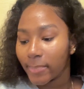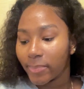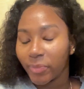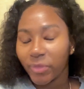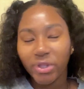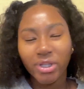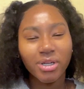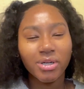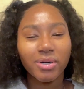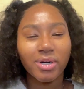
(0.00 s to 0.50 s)

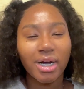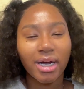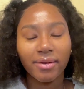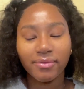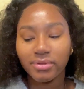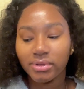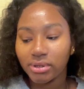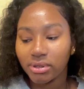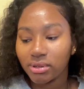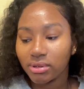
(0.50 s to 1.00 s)
You don't
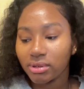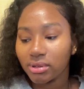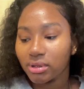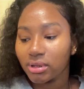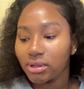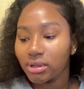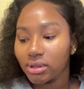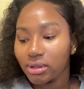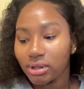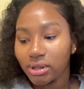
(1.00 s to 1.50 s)
have to,
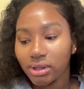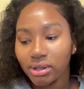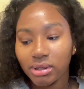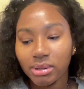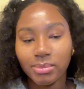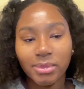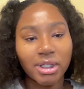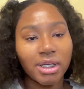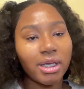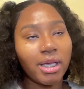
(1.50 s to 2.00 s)
trust
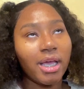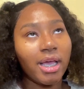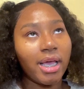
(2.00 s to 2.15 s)
me,